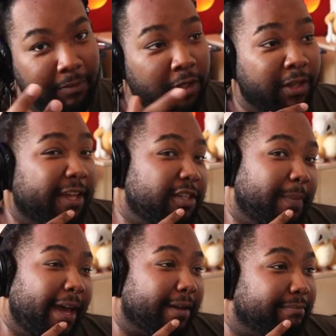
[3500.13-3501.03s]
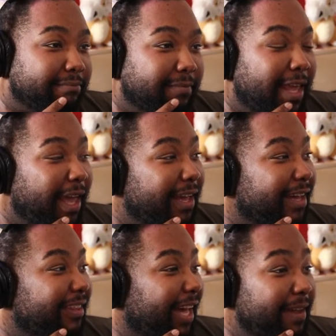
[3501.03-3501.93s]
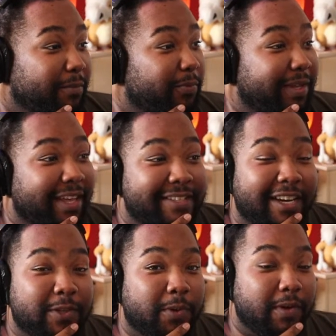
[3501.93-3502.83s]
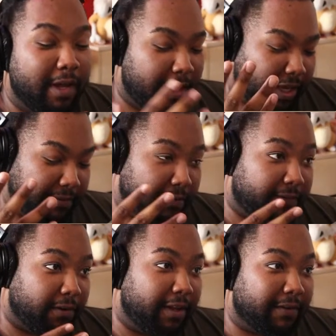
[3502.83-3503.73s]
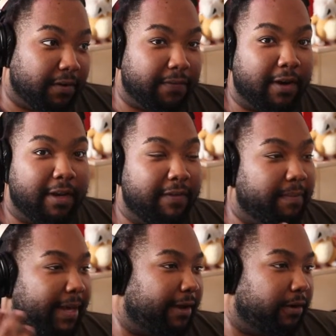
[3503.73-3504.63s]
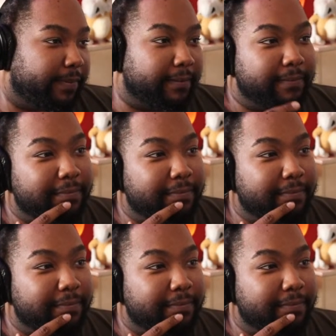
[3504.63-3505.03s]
Do that out your back. That would be less sexual. Give her a fully covered front, leave the back open.